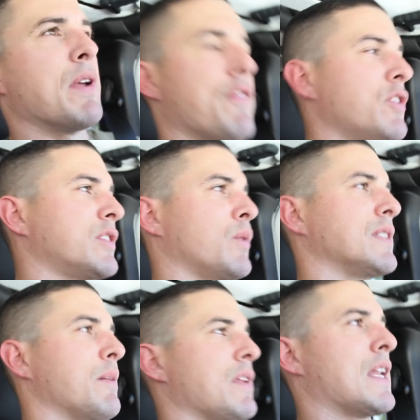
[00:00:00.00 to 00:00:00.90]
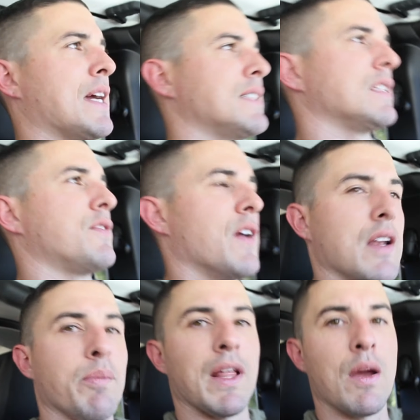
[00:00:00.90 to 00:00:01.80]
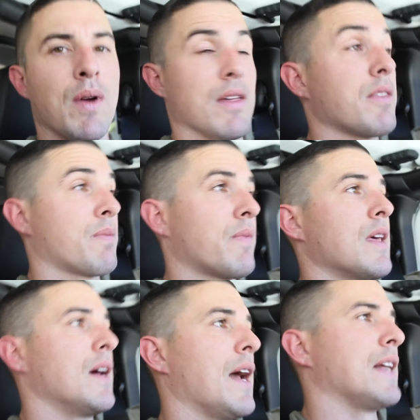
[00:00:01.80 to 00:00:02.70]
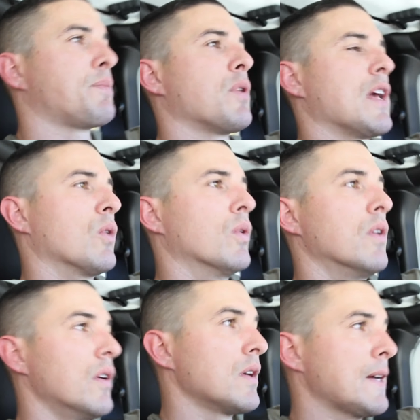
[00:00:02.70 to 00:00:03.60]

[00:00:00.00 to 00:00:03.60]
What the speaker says: but if you just want something nice that's fun to play with, it's pretty cool.